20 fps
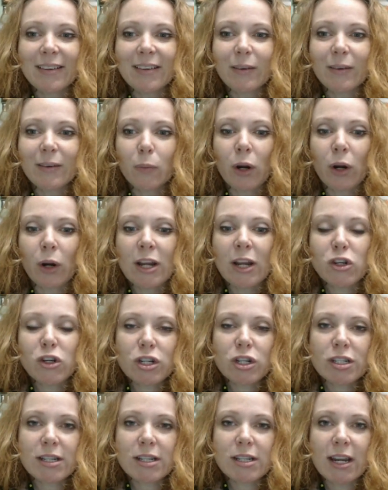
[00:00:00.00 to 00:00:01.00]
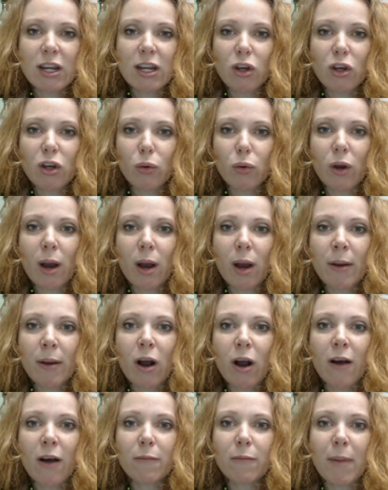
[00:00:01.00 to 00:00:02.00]
we're interested in you coming
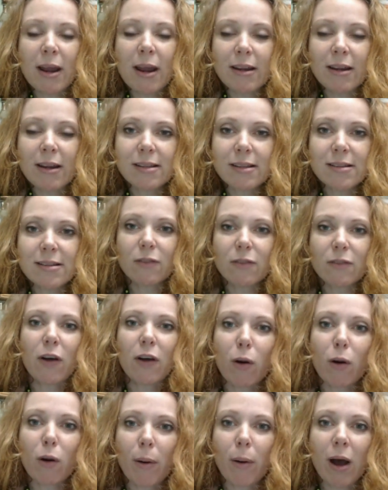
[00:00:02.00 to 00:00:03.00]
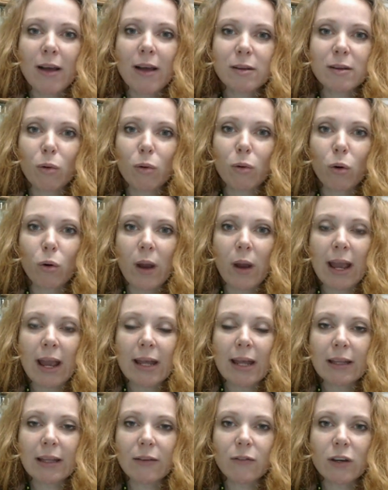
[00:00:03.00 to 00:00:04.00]
off medicines if at all possible
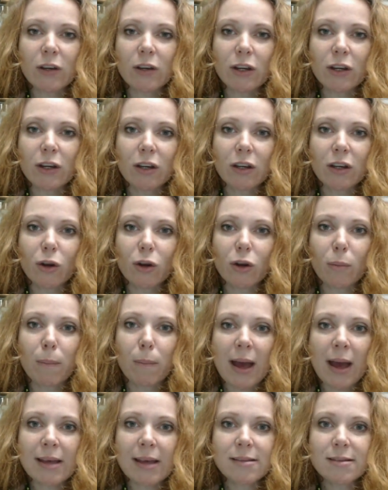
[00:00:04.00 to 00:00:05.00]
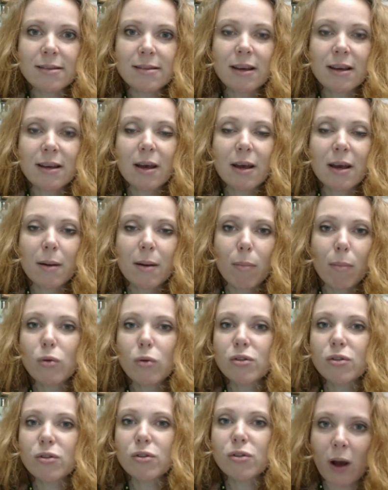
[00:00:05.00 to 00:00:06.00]
and living your best,
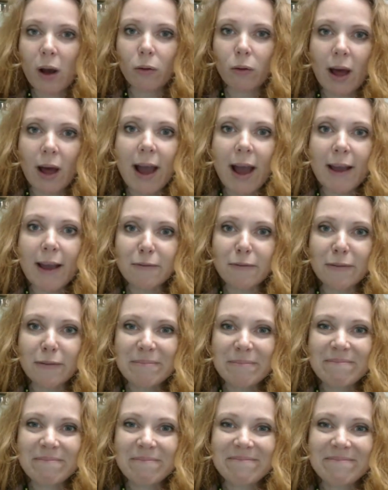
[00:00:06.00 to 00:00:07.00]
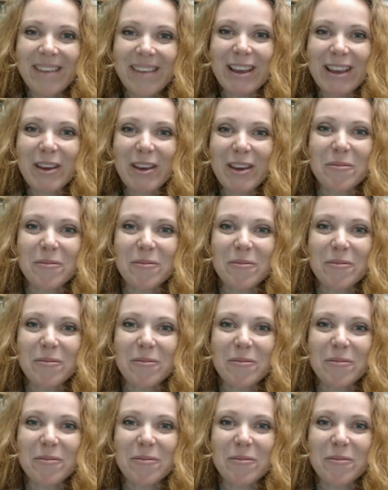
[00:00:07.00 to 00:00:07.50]
most well life. Thank you.